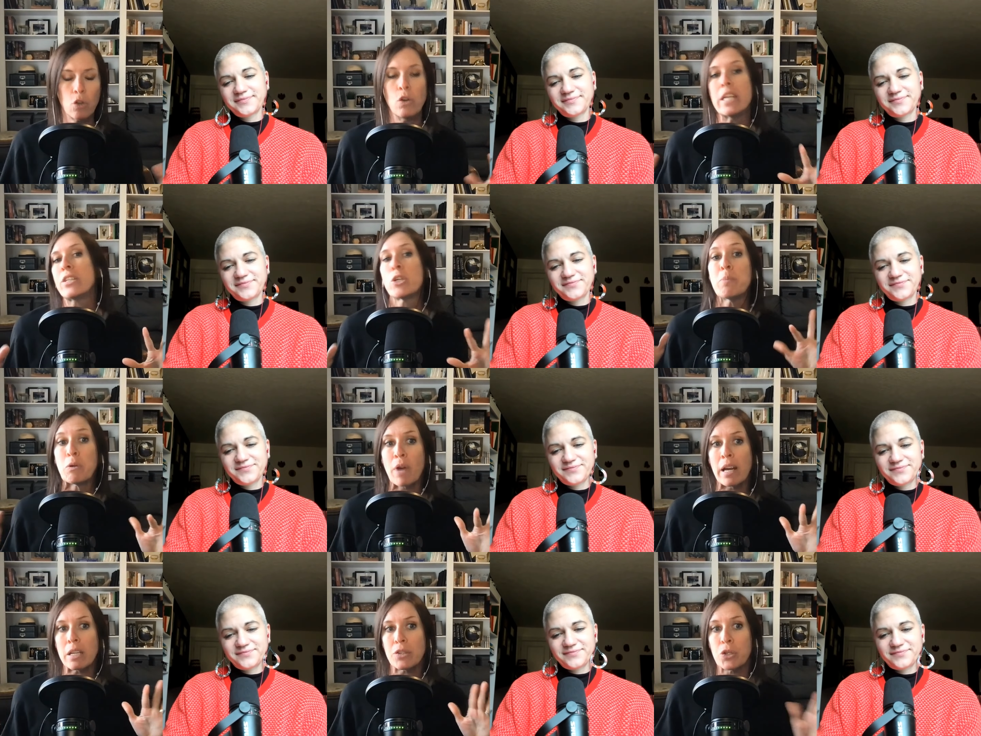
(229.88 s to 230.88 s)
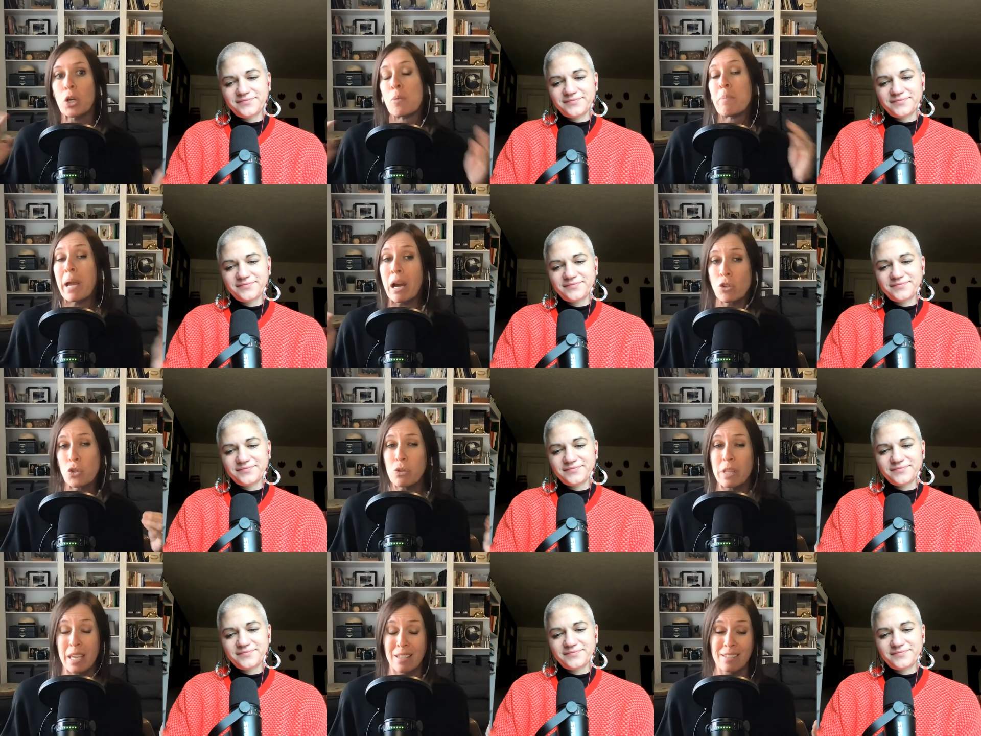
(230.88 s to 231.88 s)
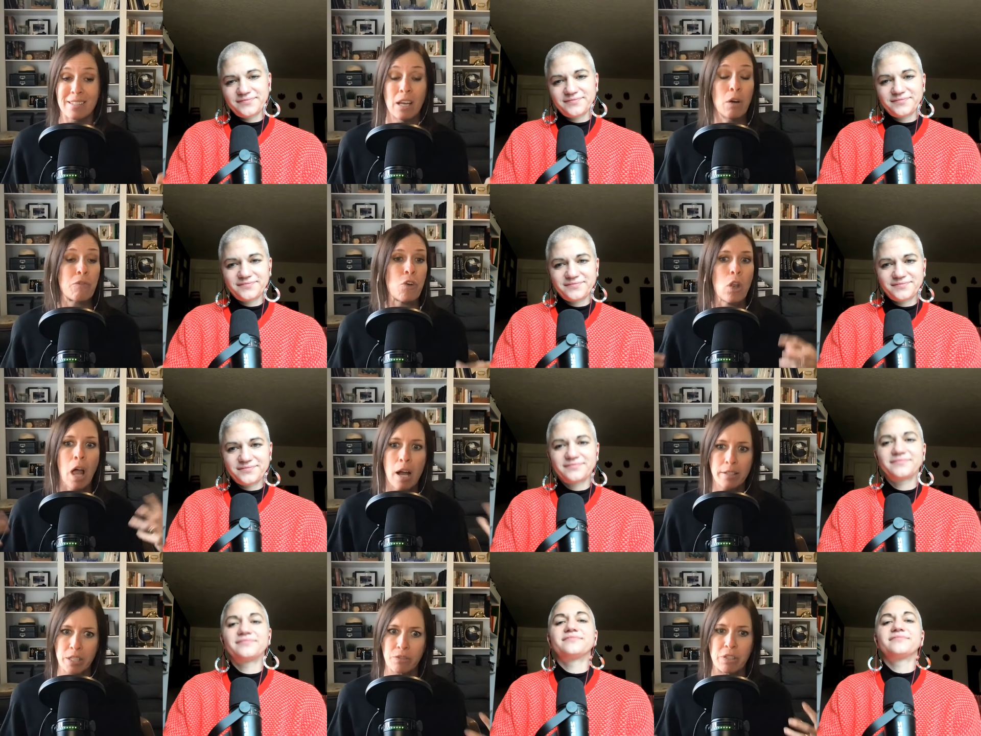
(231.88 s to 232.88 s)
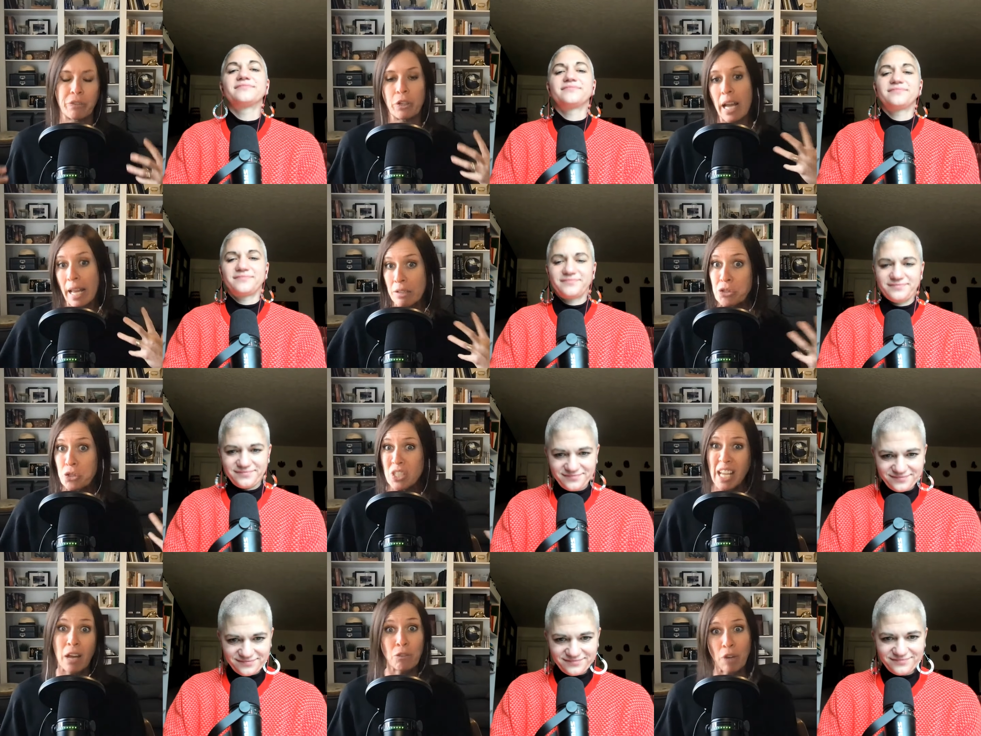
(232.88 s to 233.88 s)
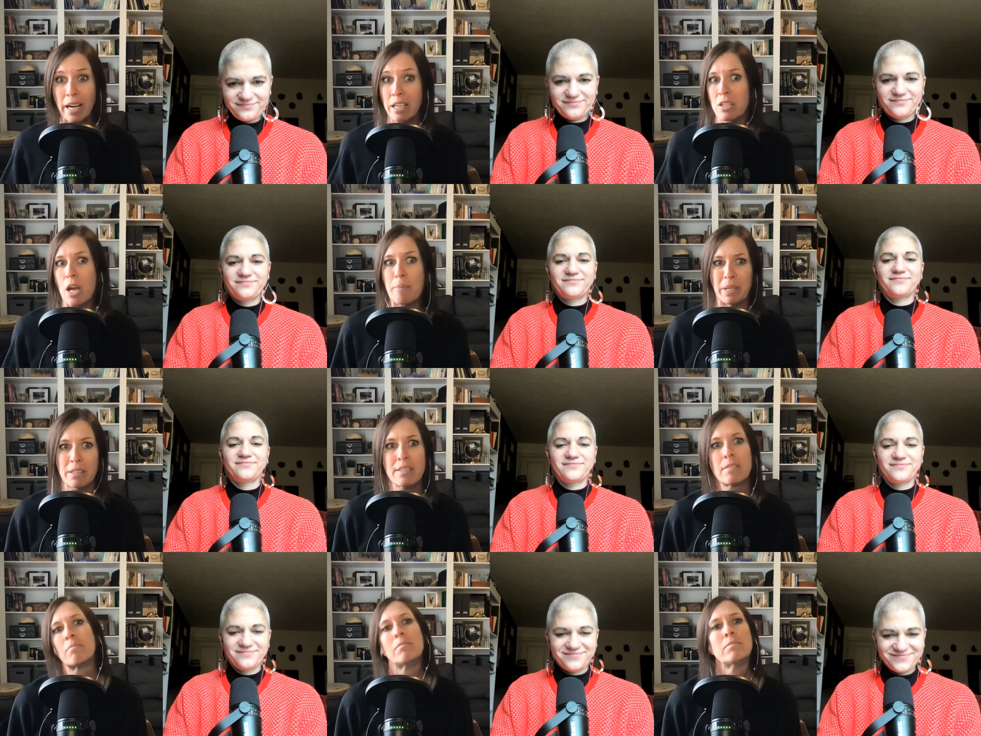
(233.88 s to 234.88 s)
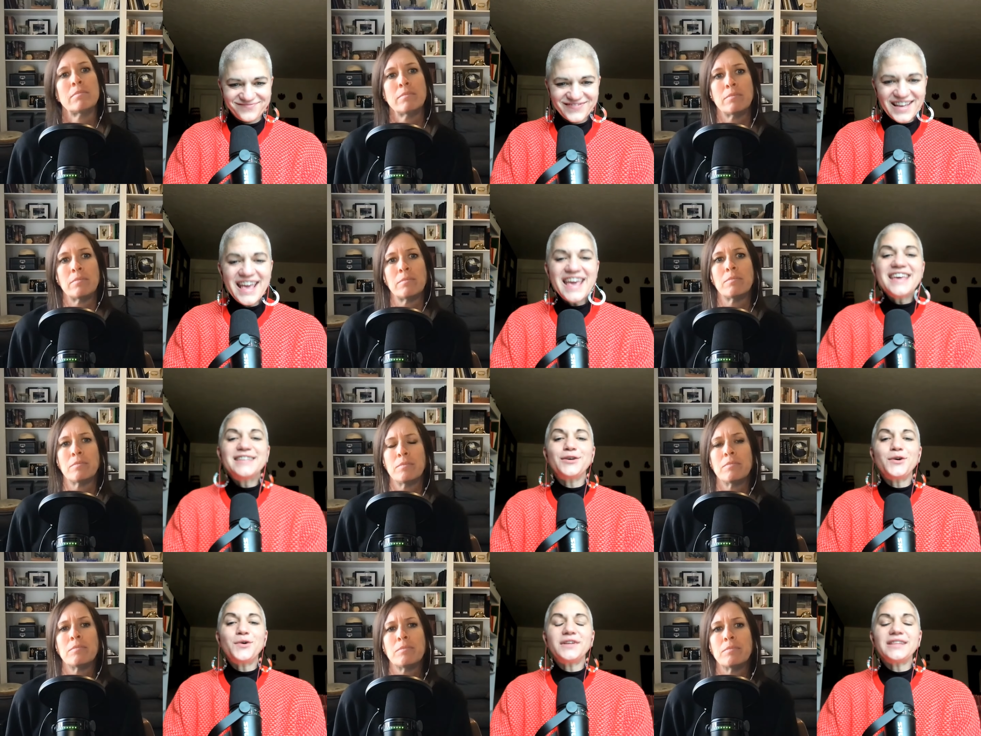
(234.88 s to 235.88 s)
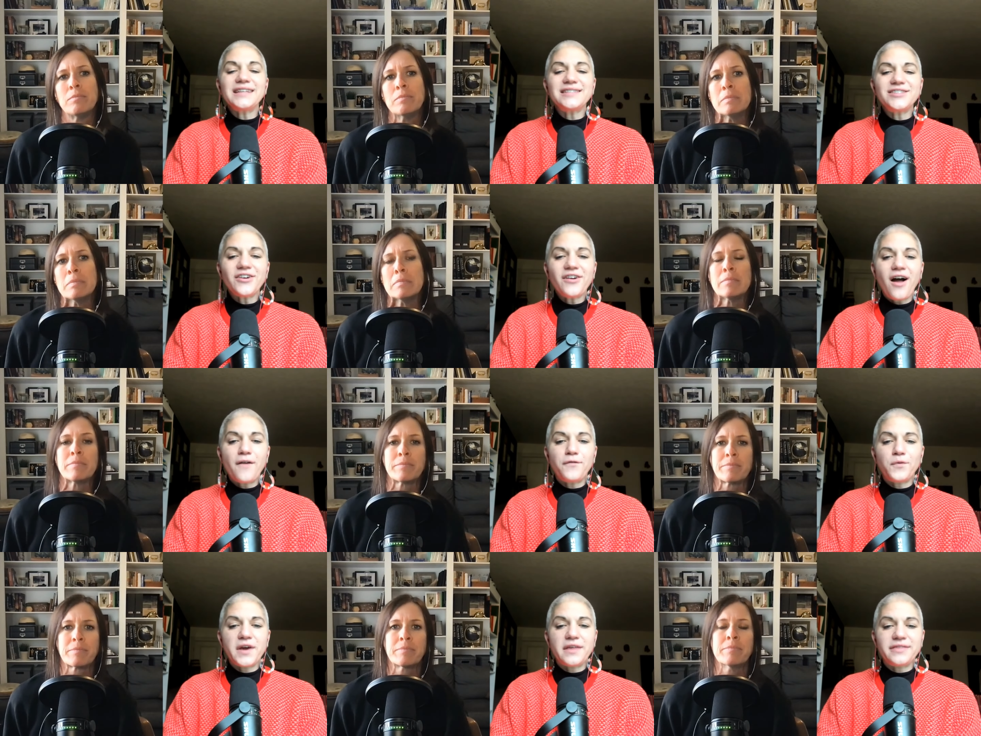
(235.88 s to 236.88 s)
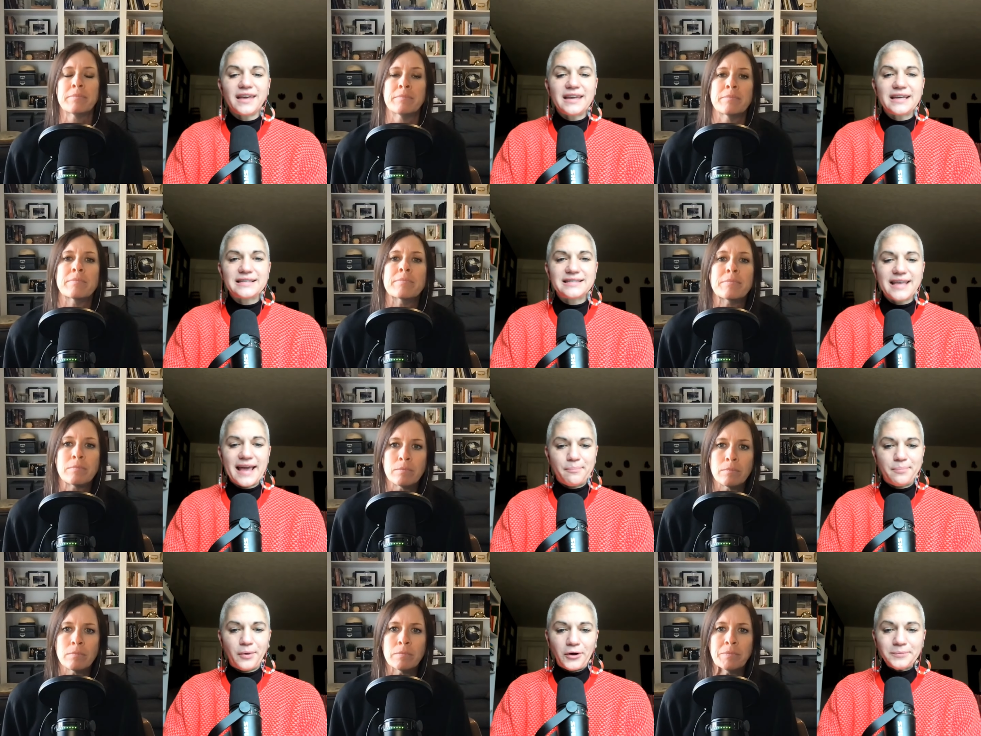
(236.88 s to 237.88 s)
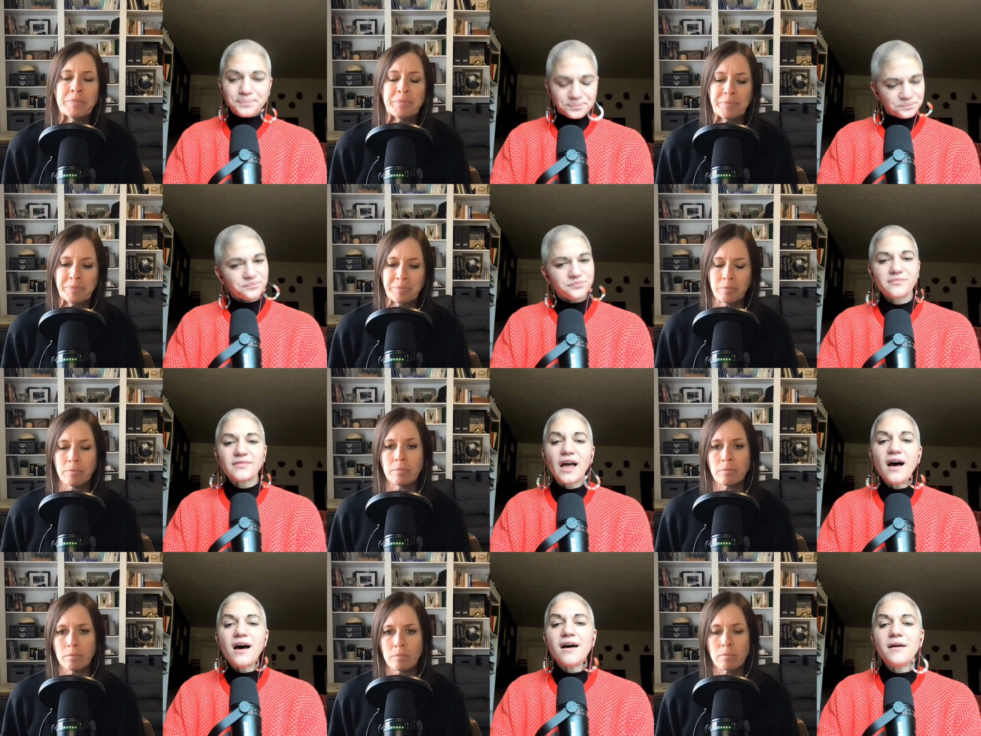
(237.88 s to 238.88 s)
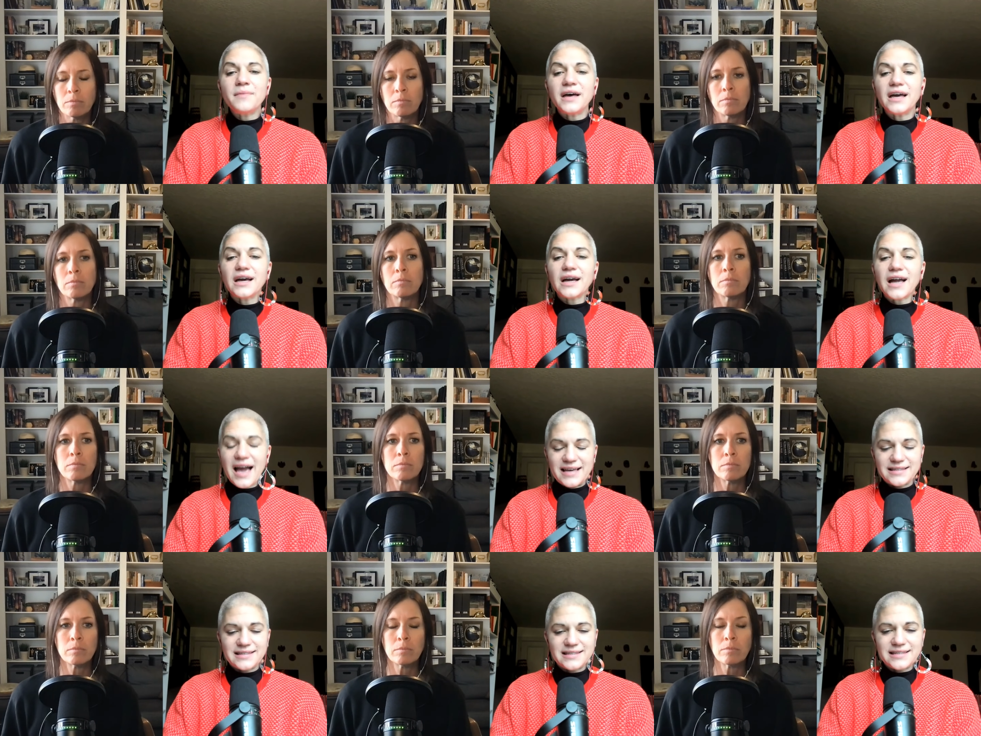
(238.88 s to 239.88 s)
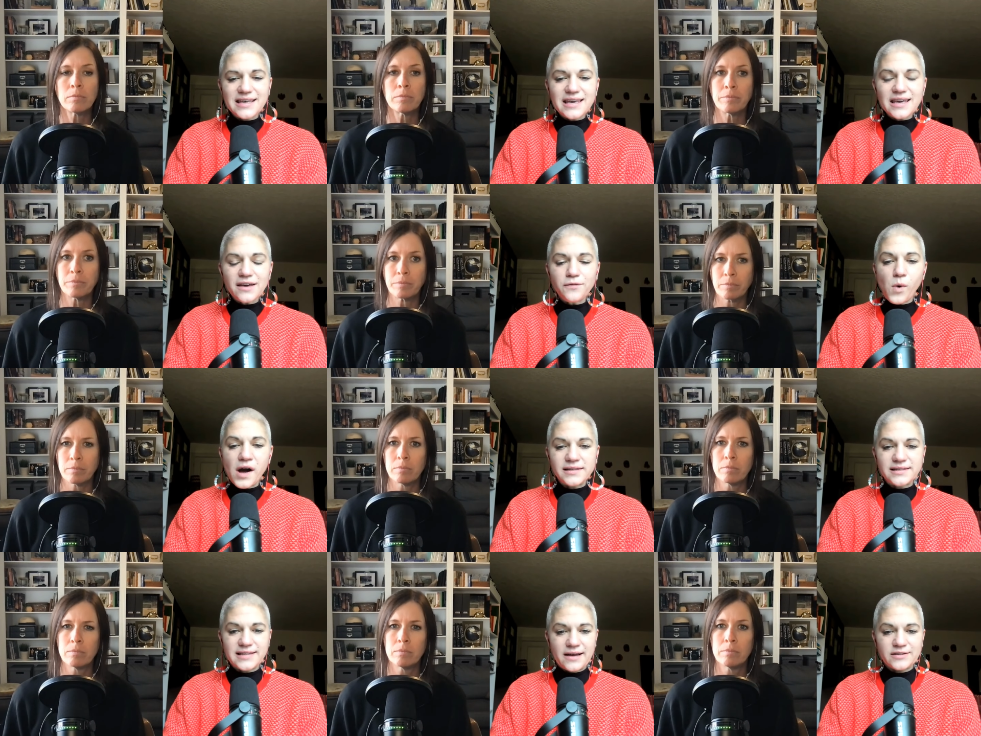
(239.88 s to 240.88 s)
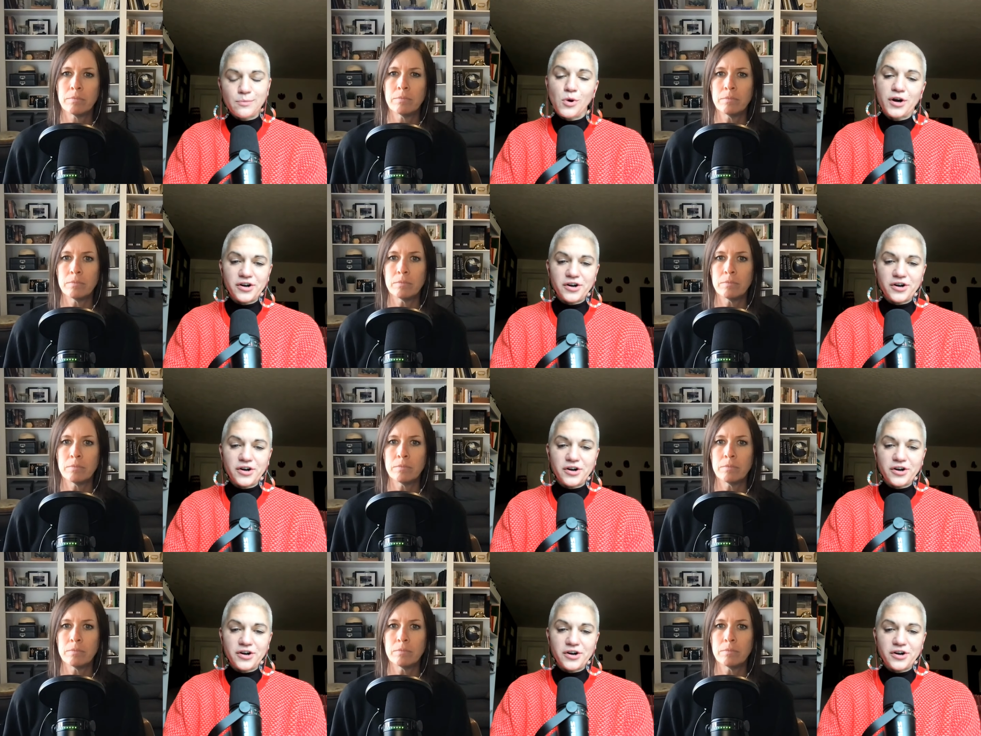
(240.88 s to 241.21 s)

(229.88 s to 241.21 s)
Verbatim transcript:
Speaker 1: You need to be ready to compare two things for lots of different answers and writing topics.
Speaker 2: So let's start off with an example. Um, guys, see if one sounds more